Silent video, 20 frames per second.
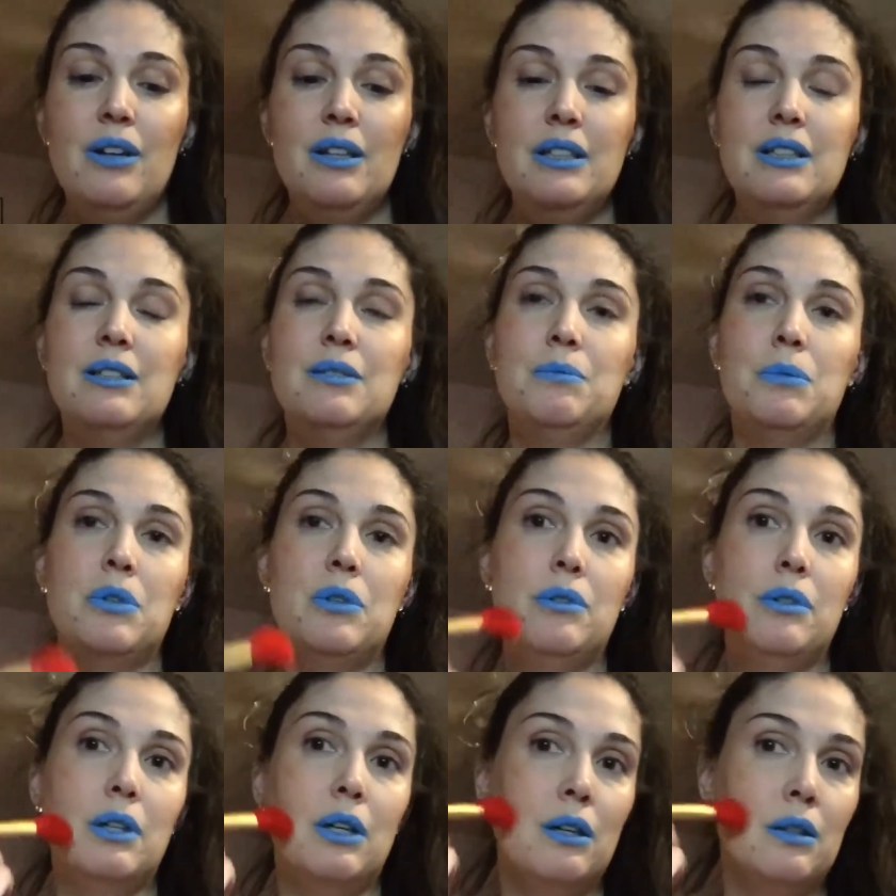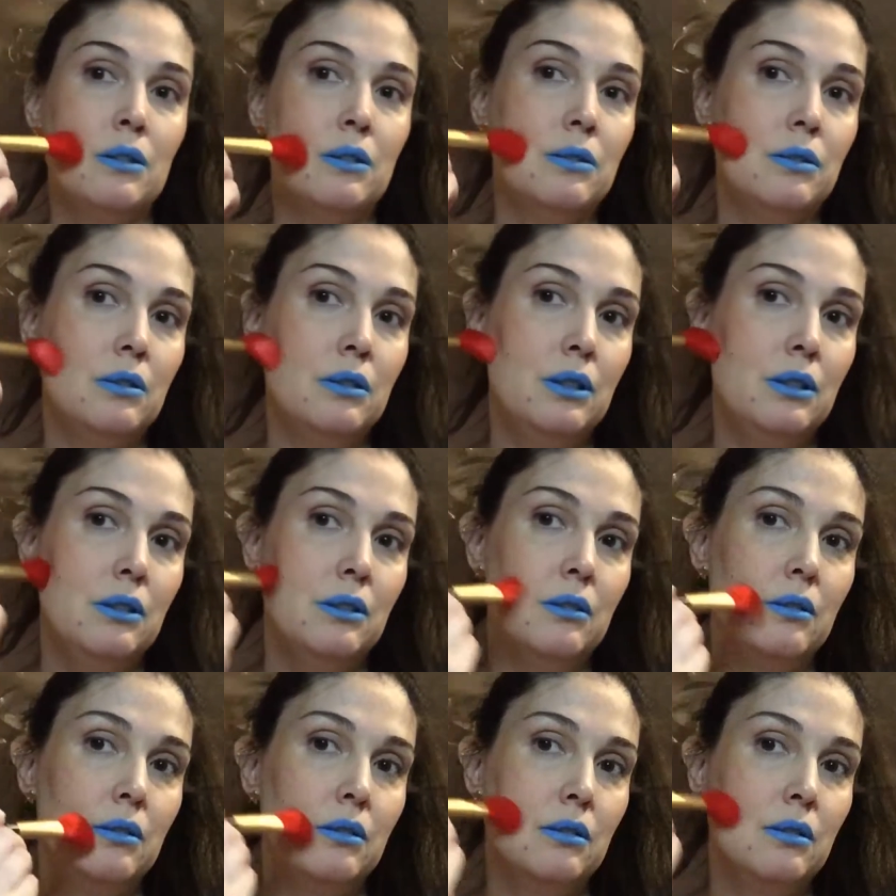well, it's a more of a contour.
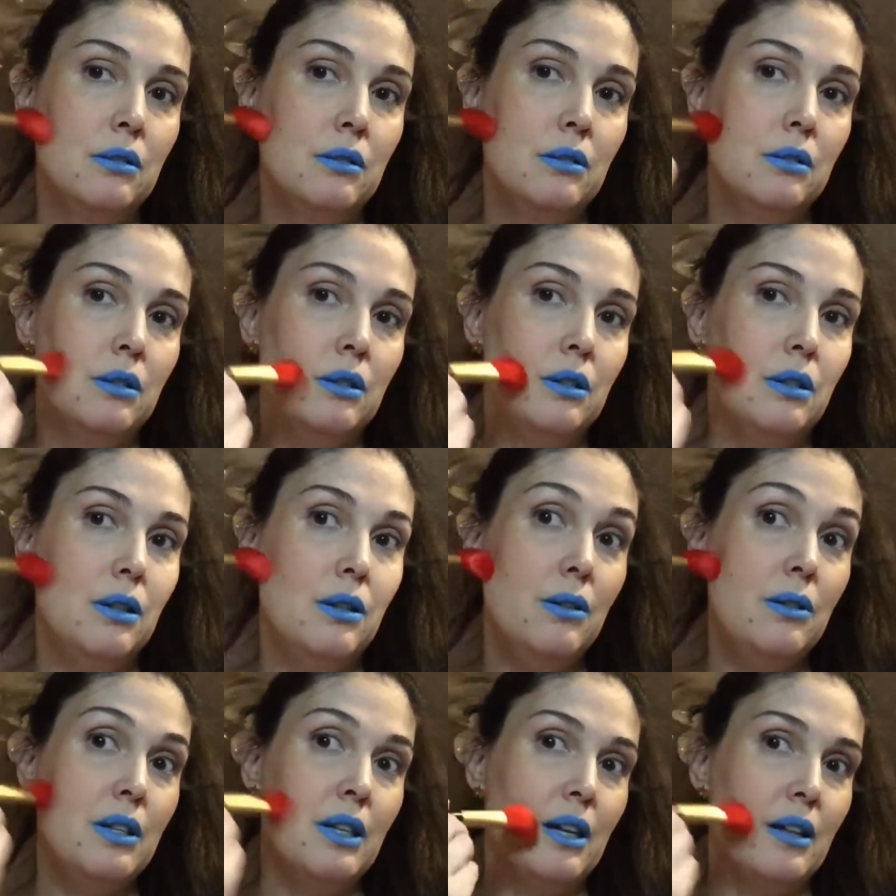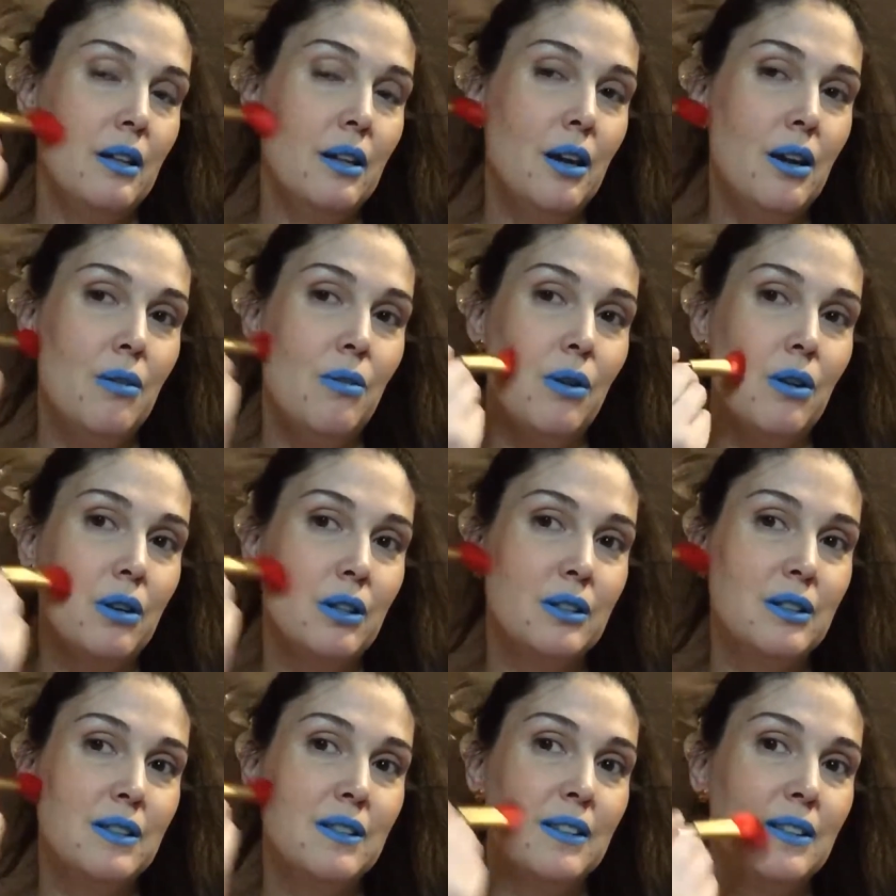Oh yeah, that
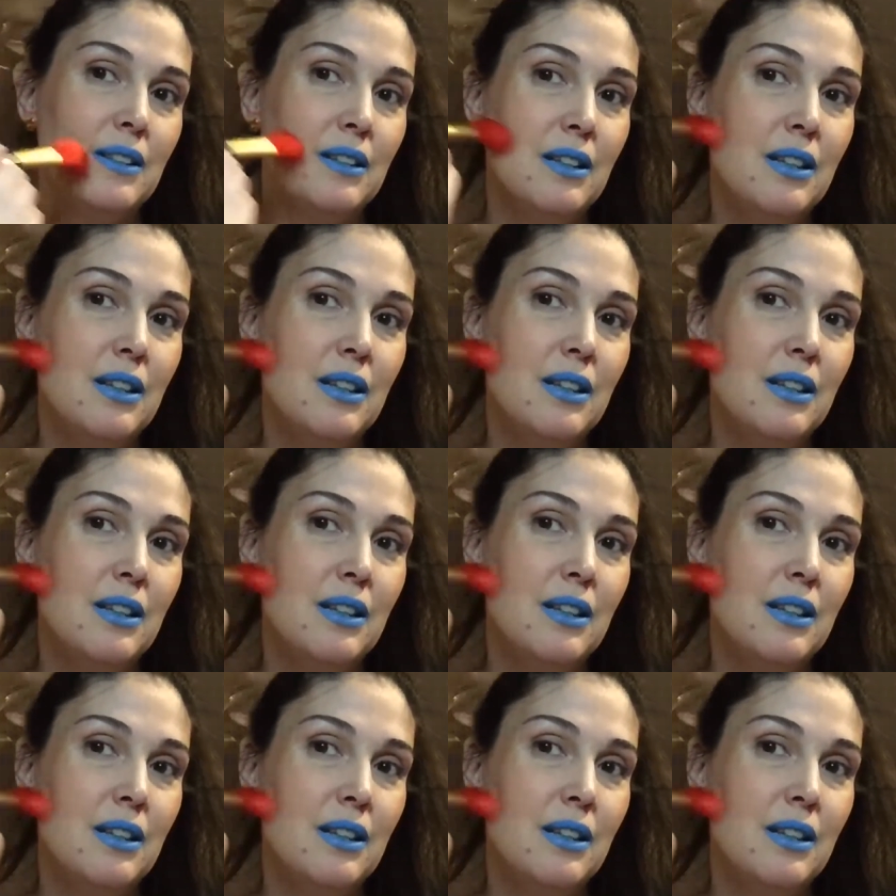works.